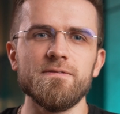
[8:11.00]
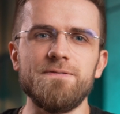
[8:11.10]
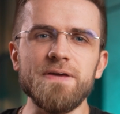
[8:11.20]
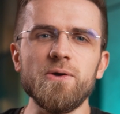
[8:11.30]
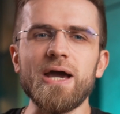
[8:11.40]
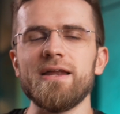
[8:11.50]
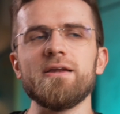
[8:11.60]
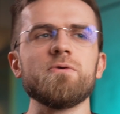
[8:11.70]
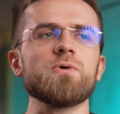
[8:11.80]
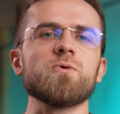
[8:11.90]
Video
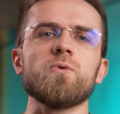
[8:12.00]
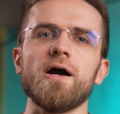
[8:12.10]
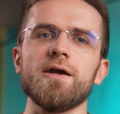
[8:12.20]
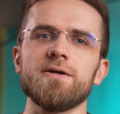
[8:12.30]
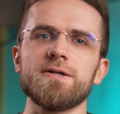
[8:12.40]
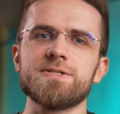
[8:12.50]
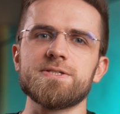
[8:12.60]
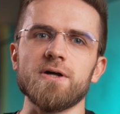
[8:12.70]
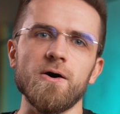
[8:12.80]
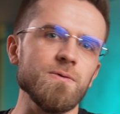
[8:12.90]
editing
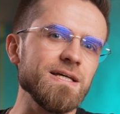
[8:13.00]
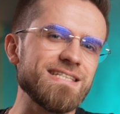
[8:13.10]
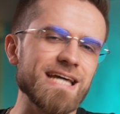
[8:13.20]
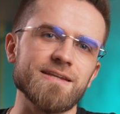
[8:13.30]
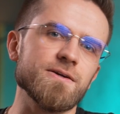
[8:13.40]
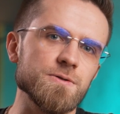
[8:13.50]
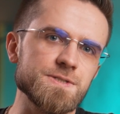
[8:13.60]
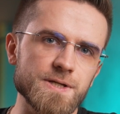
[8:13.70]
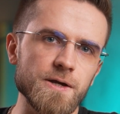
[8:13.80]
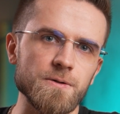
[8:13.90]
requires not only technical
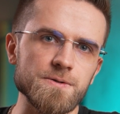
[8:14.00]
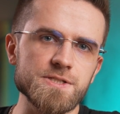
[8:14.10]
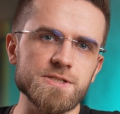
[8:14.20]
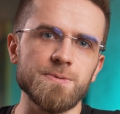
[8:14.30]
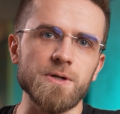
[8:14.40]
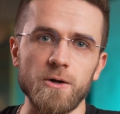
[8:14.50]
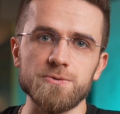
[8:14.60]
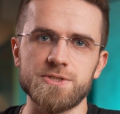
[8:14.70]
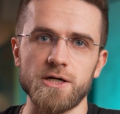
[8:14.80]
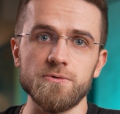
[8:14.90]
skills, but
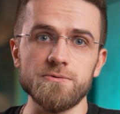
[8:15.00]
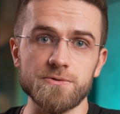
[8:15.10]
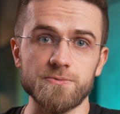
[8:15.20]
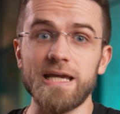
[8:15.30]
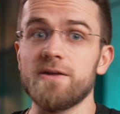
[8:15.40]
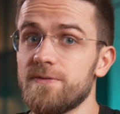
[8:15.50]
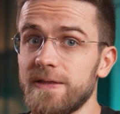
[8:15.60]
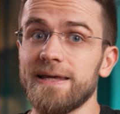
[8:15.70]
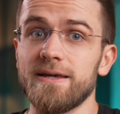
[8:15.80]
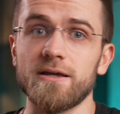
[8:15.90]
also creative
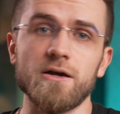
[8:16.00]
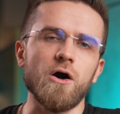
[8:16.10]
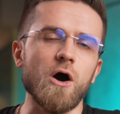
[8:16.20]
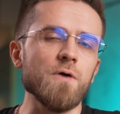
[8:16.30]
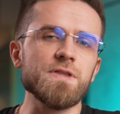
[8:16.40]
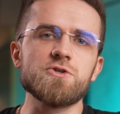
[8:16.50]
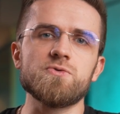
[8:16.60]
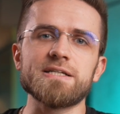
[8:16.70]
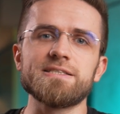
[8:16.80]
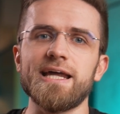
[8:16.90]
thinking. All the
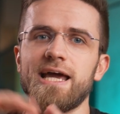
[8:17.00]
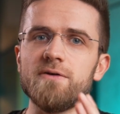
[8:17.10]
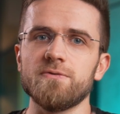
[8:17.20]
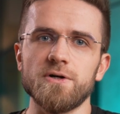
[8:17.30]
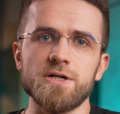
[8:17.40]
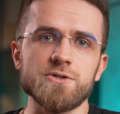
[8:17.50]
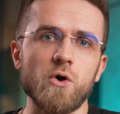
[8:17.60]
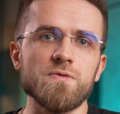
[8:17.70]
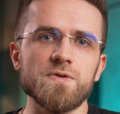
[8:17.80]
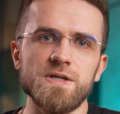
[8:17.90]
tricks that I have learned
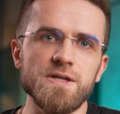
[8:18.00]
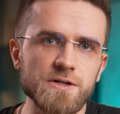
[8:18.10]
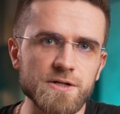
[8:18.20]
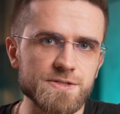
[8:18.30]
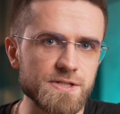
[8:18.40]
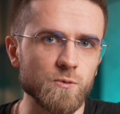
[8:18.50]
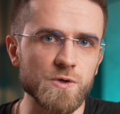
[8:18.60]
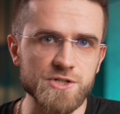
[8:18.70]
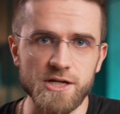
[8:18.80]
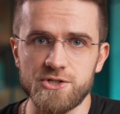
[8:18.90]
over the years and
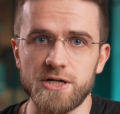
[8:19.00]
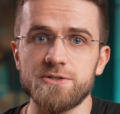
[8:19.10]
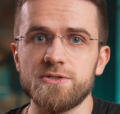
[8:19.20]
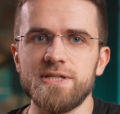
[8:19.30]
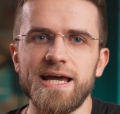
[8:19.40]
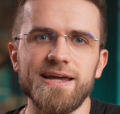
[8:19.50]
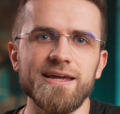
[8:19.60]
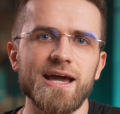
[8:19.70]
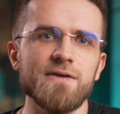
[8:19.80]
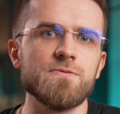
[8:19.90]
which I shared
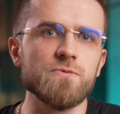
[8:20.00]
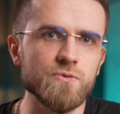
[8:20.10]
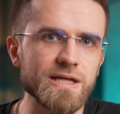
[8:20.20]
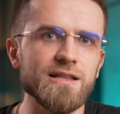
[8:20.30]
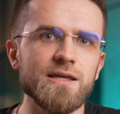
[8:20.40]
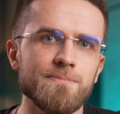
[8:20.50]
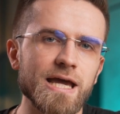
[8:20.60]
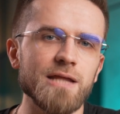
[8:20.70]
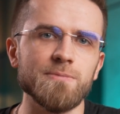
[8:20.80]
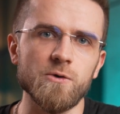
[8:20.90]
today have really
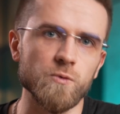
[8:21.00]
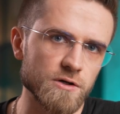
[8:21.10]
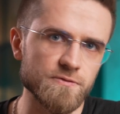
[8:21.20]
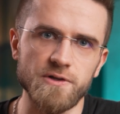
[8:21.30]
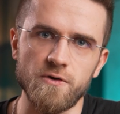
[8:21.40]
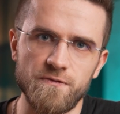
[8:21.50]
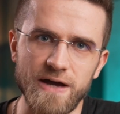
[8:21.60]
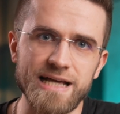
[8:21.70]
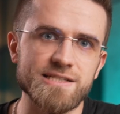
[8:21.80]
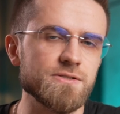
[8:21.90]
made my workflow
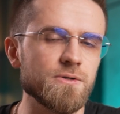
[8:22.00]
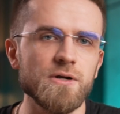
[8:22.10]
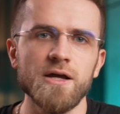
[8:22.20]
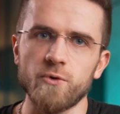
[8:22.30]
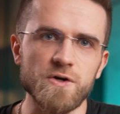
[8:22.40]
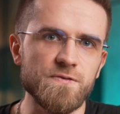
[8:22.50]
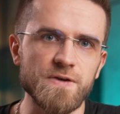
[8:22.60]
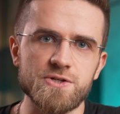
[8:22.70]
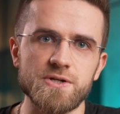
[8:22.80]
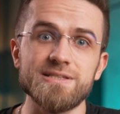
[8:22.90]
faster, more
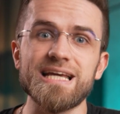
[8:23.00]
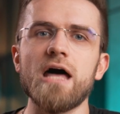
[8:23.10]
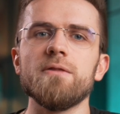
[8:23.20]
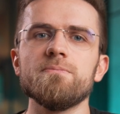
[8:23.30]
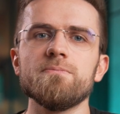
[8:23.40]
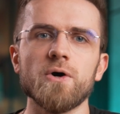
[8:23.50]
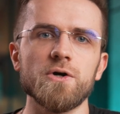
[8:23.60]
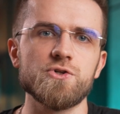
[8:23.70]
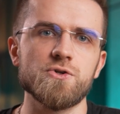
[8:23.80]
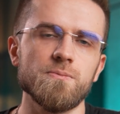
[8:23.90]
efficient, and
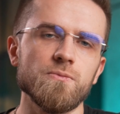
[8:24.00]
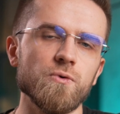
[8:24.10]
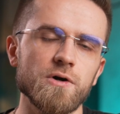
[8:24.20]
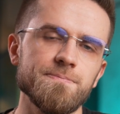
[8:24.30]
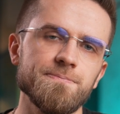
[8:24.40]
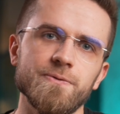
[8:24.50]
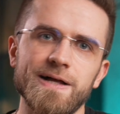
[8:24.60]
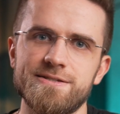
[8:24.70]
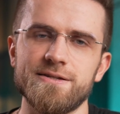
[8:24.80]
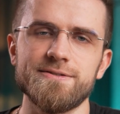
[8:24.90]
much more
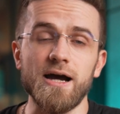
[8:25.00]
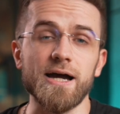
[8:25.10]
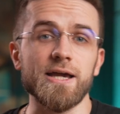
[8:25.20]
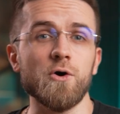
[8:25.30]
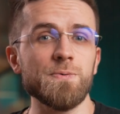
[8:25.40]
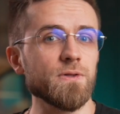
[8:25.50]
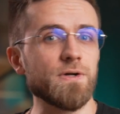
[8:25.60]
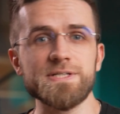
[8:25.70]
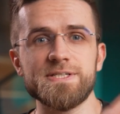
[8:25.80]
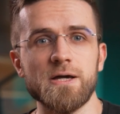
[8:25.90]
pleasant. I hope you
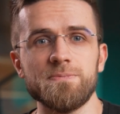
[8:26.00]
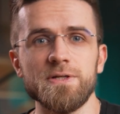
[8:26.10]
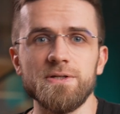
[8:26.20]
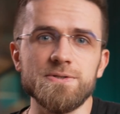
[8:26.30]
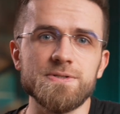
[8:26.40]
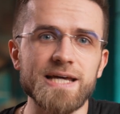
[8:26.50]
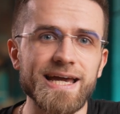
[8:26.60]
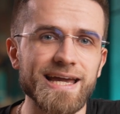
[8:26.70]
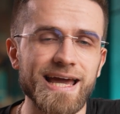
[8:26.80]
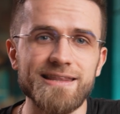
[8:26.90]
learned something new
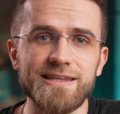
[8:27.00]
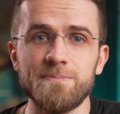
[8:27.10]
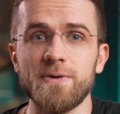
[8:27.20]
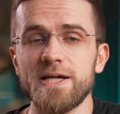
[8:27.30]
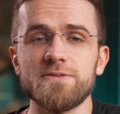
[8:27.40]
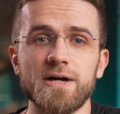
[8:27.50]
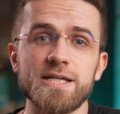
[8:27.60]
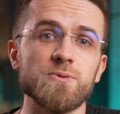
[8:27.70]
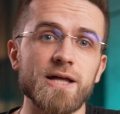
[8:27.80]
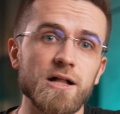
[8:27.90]
today and that my
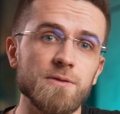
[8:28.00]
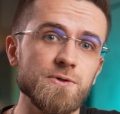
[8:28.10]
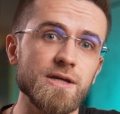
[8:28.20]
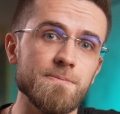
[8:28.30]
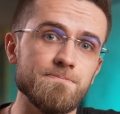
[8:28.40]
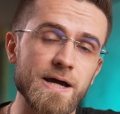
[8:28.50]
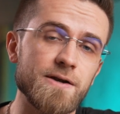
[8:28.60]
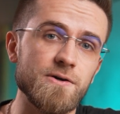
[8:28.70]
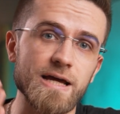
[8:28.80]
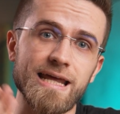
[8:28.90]
advice will help you get
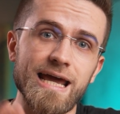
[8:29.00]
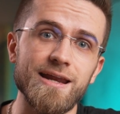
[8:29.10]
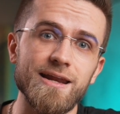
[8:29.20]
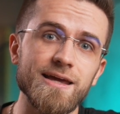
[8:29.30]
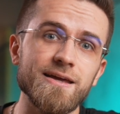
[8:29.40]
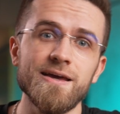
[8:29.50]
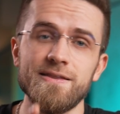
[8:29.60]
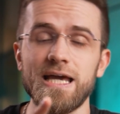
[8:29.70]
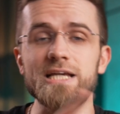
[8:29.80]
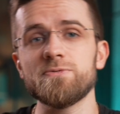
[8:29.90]
better at editing.
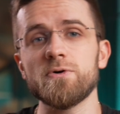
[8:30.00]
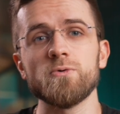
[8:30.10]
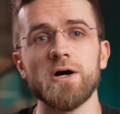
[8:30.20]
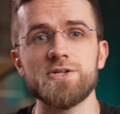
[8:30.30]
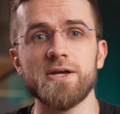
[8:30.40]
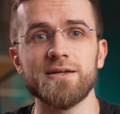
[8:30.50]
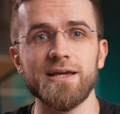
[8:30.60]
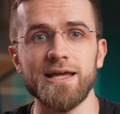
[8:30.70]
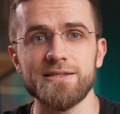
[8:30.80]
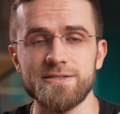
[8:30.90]
Thanks for watching
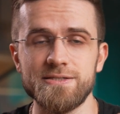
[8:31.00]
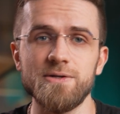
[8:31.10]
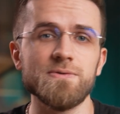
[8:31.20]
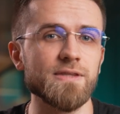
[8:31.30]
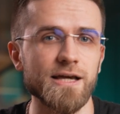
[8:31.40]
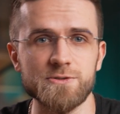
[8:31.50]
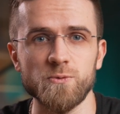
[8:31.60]
and see you in the next